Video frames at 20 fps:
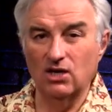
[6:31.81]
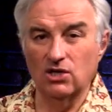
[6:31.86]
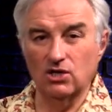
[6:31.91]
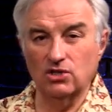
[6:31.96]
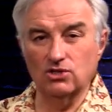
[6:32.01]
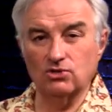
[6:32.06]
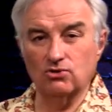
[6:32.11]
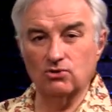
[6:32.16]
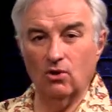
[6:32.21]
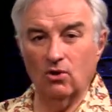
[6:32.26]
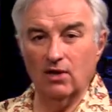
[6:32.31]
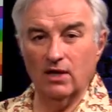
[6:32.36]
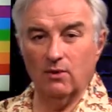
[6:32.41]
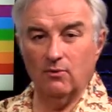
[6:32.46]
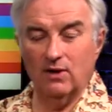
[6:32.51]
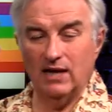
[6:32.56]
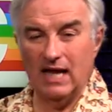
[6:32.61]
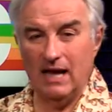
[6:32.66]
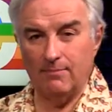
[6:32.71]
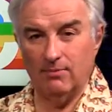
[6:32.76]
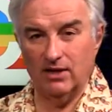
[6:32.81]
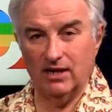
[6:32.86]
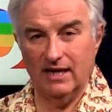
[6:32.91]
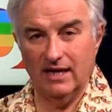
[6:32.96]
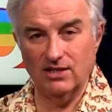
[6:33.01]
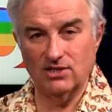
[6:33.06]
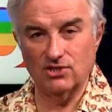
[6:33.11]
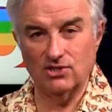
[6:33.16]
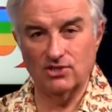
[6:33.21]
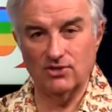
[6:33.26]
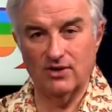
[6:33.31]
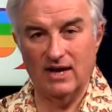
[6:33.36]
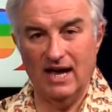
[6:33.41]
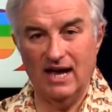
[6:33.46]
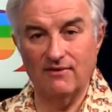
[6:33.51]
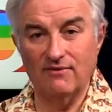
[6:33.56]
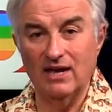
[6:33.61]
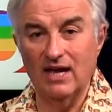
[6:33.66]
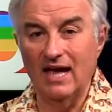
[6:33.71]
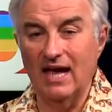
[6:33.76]
controlling what applications you
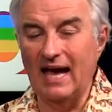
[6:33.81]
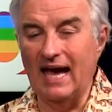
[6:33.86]
have,